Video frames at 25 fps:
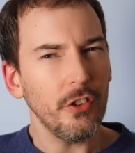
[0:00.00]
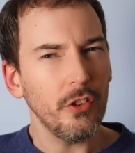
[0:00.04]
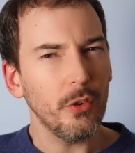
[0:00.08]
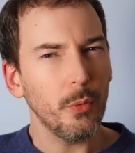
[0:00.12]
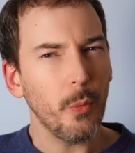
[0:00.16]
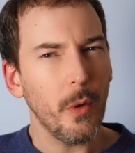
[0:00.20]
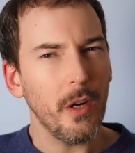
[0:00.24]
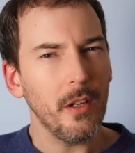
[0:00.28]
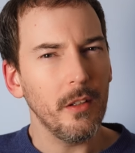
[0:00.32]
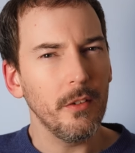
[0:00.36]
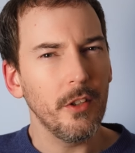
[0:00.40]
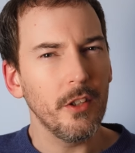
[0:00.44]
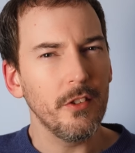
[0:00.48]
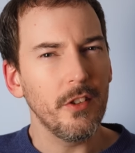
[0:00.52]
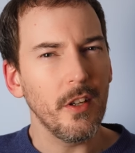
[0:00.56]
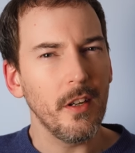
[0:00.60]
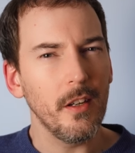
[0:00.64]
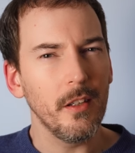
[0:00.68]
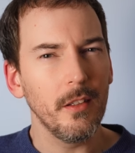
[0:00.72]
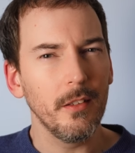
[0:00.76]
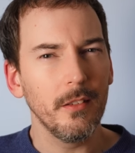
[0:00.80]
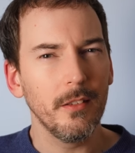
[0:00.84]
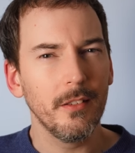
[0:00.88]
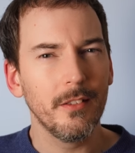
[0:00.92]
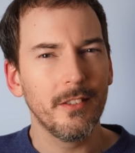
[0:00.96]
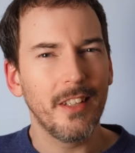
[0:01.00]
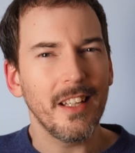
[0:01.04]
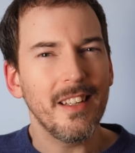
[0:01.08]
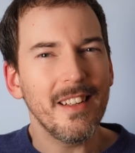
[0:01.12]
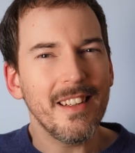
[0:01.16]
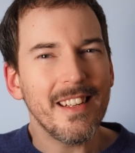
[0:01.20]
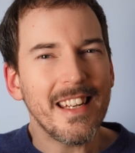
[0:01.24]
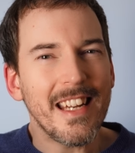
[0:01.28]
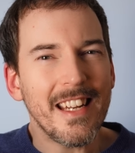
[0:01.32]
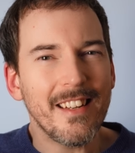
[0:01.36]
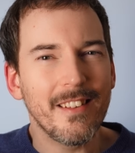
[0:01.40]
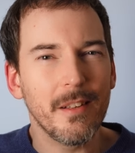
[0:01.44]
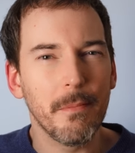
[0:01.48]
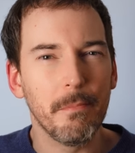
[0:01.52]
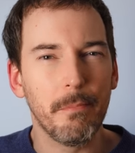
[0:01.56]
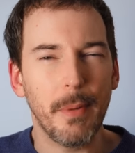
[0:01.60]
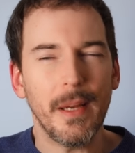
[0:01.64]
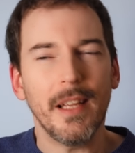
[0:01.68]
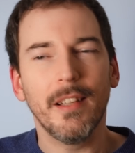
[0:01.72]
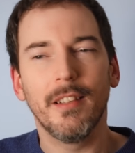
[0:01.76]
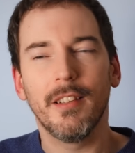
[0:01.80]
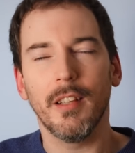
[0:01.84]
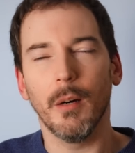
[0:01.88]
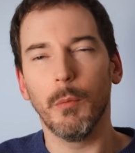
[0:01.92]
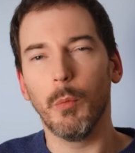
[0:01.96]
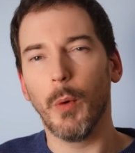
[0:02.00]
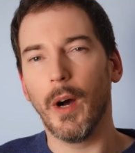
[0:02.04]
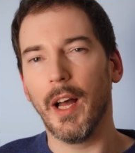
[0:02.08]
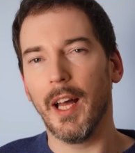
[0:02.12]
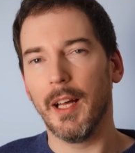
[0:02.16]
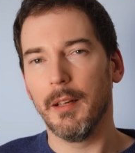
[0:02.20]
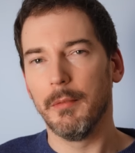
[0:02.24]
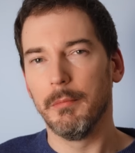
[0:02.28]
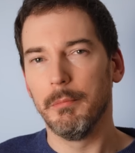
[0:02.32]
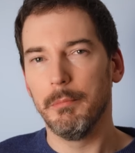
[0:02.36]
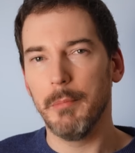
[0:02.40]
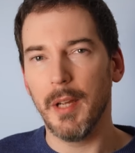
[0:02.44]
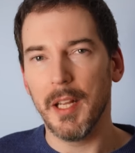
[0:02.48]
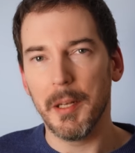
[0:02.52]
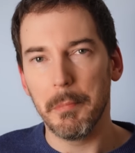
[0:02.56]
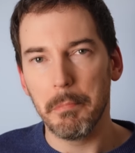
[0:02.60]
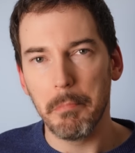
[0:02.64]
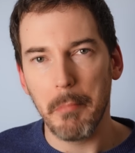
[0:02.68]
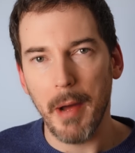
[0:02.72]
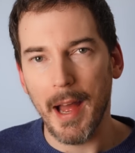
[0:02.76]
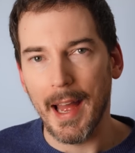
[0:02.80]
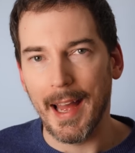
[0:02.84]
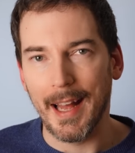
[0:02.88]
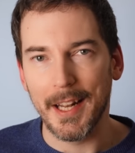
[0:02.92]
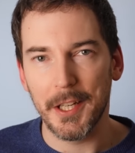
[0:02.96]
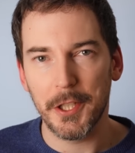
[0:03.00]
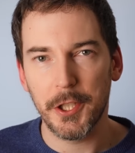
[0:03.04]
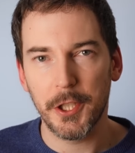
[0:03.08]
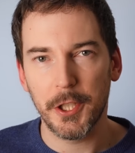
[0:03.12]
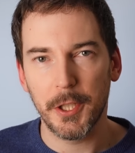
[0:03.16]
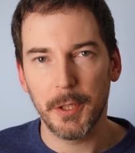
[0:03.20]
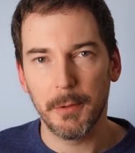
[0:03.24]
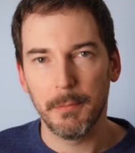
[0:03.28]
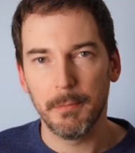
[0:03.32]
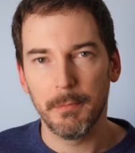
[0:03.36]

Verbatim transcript: as well Nadal didn't need to be somewhere mid-match.